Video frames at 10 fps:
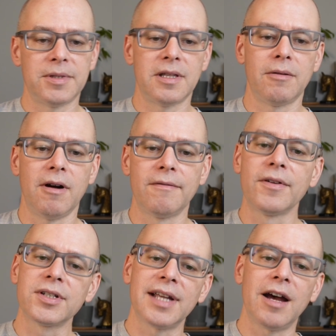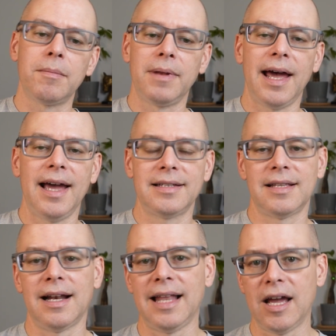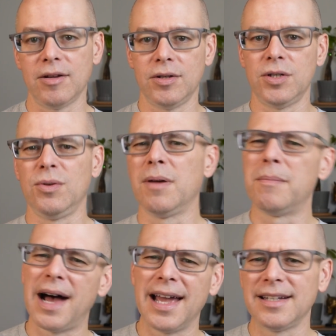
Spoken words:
There are versatile blasts that allow you to combine